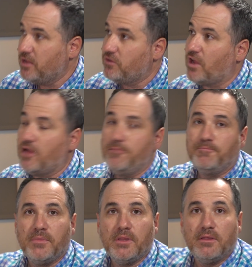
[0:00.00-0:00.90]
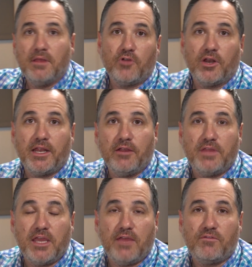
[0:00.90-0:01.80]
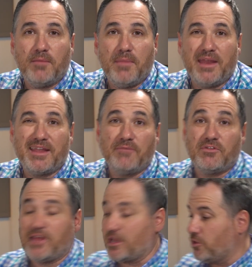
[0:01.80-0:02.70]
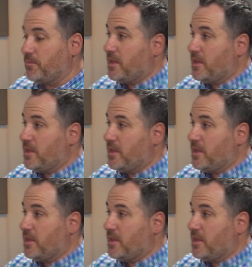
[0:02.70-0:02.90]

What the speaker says: So I've got it here in the EFTM Man Cave to take a look.